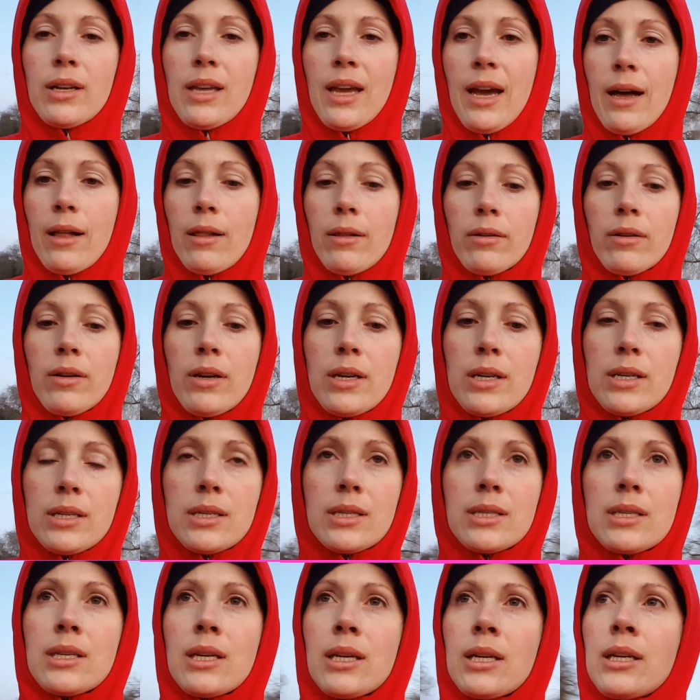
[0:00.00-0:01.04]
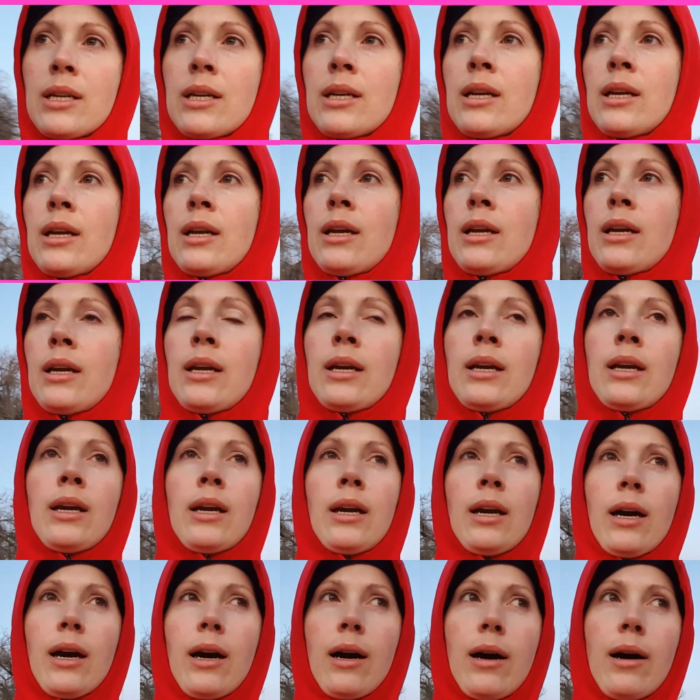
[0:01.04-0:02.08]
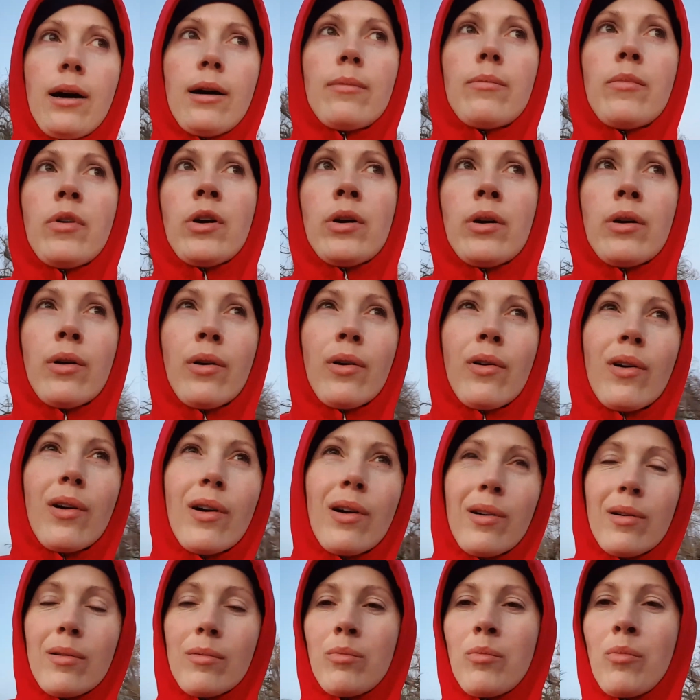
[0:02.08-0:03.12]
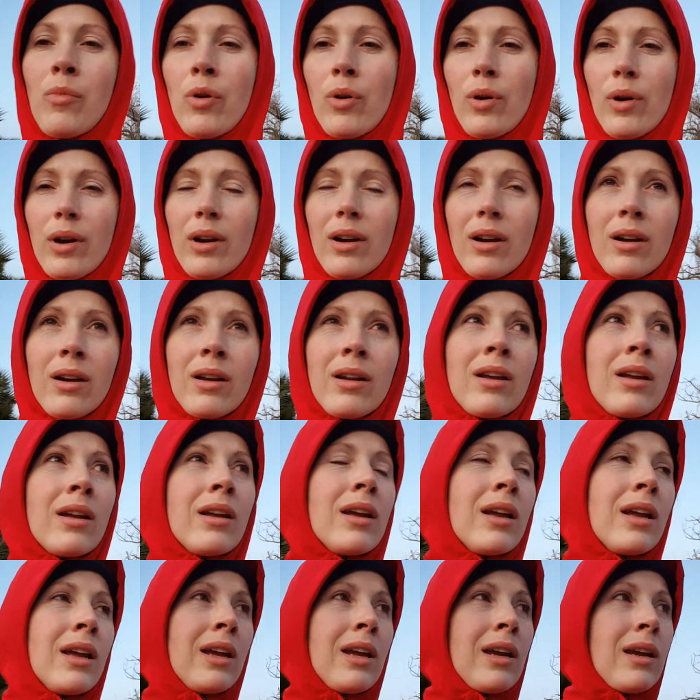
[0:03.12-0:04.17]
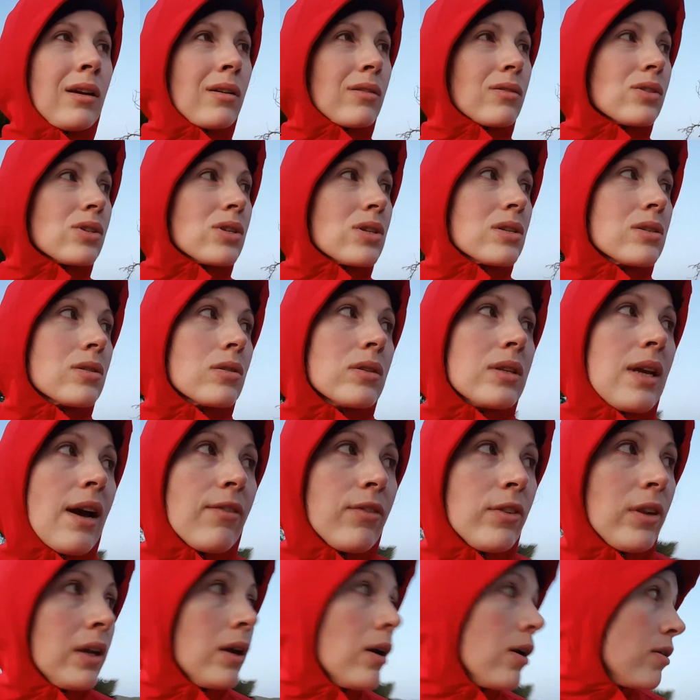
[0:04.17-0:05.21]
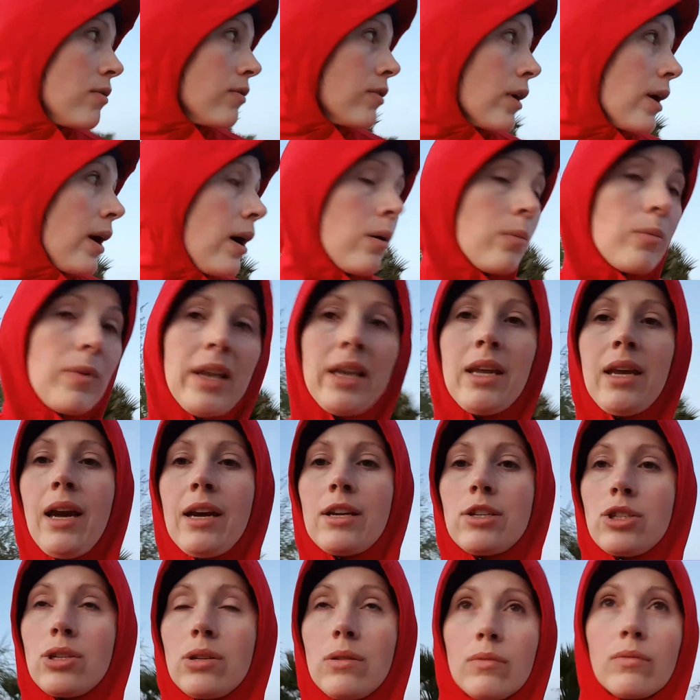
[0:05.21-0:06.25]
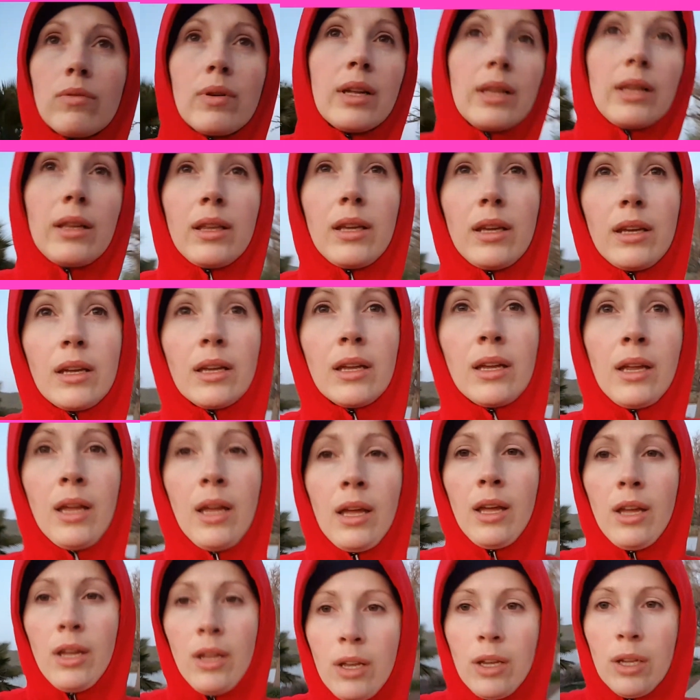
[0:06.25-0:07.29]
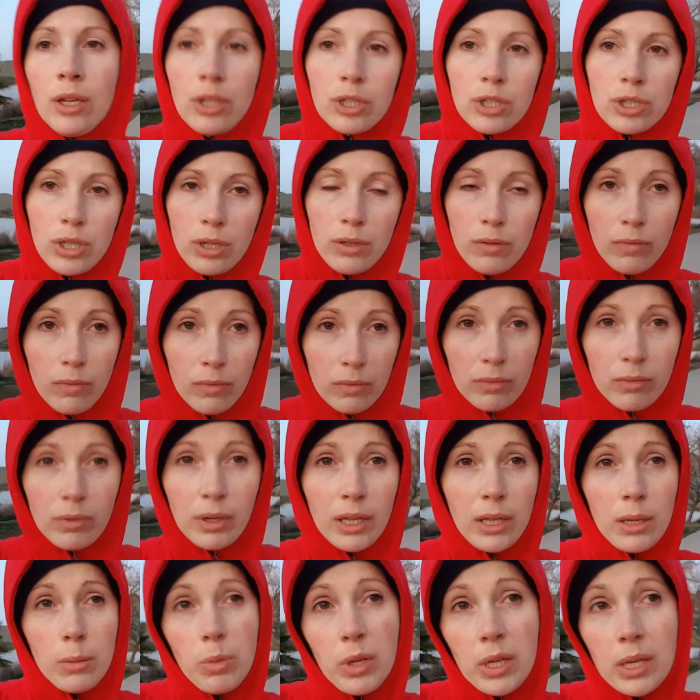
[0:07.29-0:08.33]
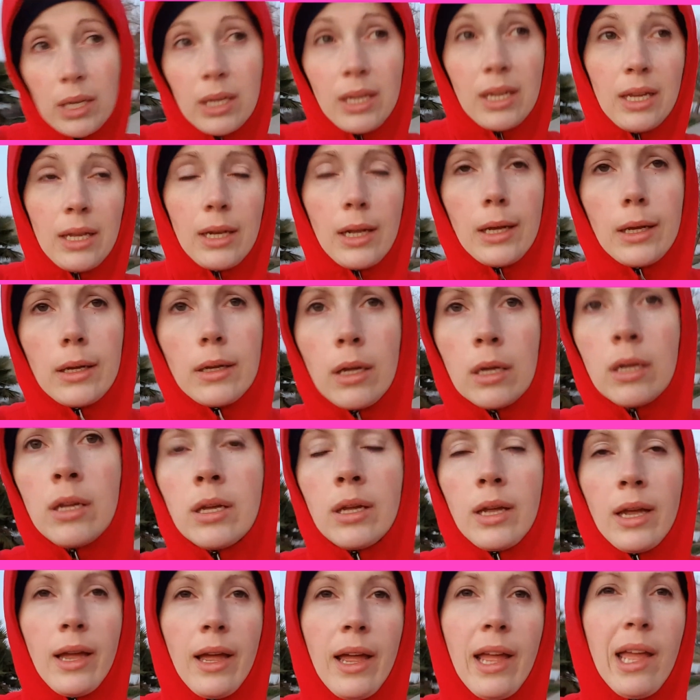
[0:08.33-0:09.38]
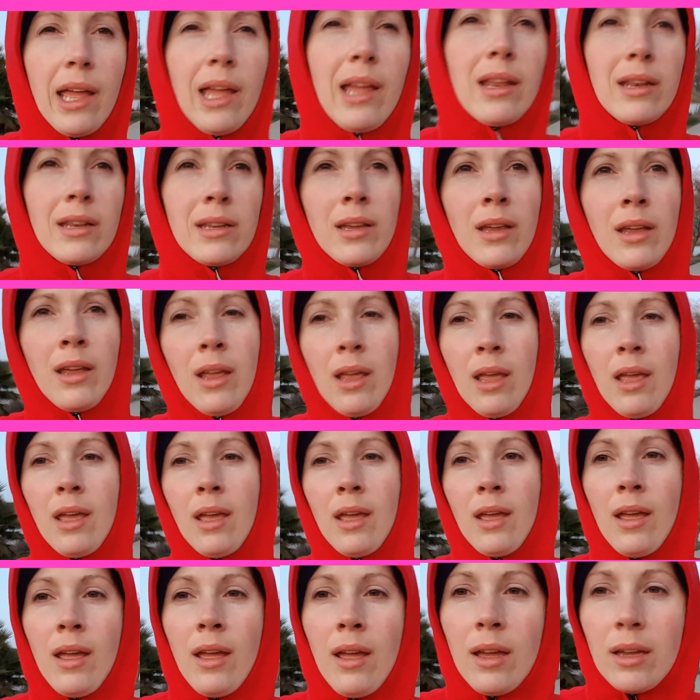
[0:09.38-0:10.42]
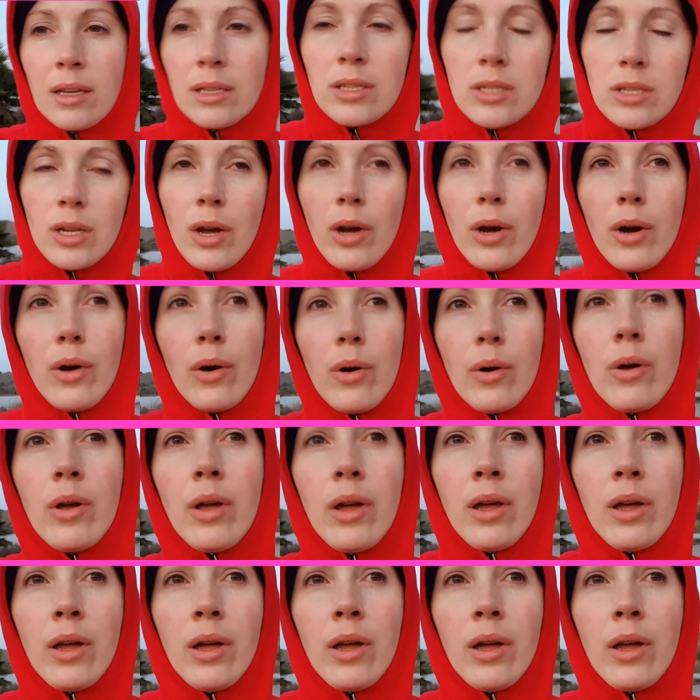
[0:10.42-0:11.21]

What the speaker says: calories or more, which is definitely over how many I should really be eating. And so